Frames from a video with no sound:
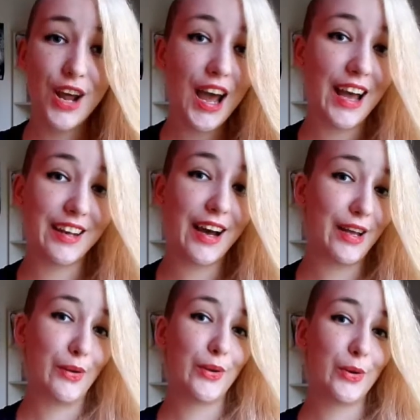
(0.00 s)
And I
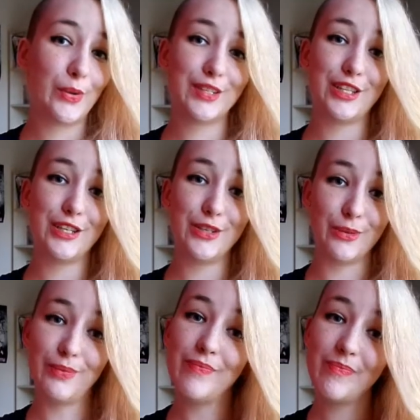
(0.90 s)
don't know what to do.
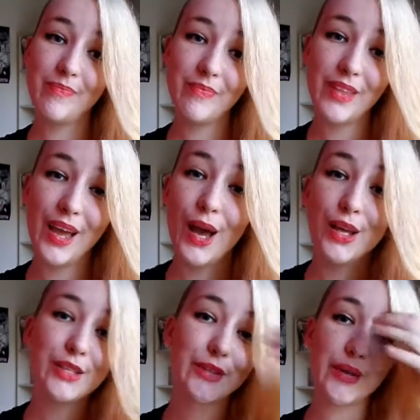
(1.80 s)

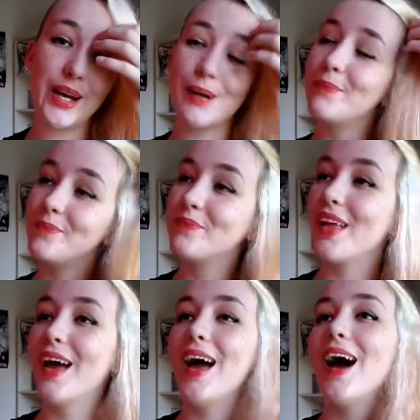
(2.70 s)
So yeah,
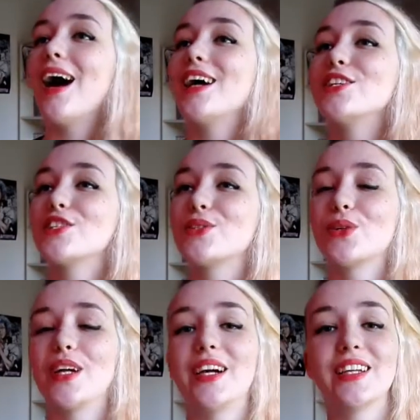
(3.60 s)
I just
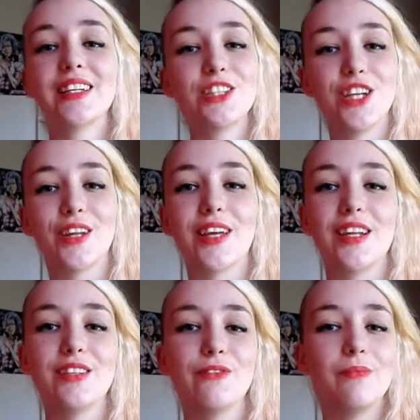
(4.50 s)
thought I'd share
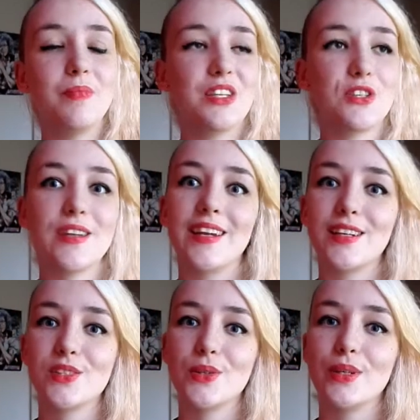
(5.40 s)
that entertaining
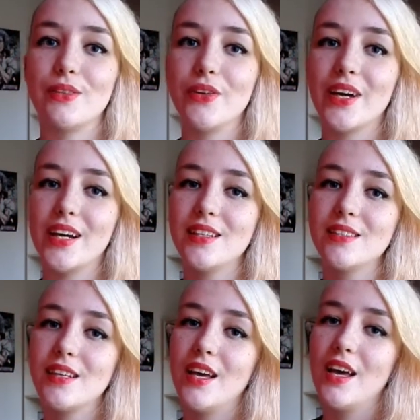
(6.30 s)
story with you
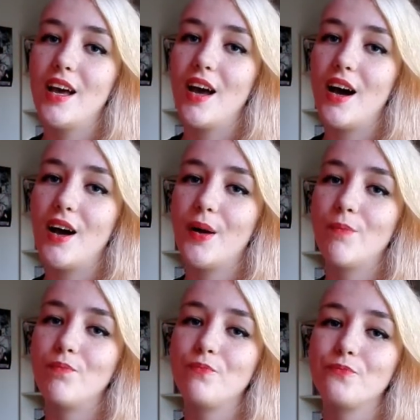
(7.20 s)
guys.
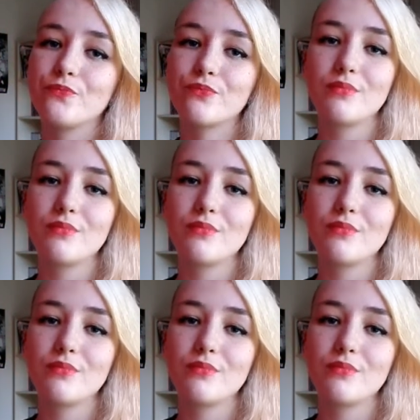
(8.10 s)
Um,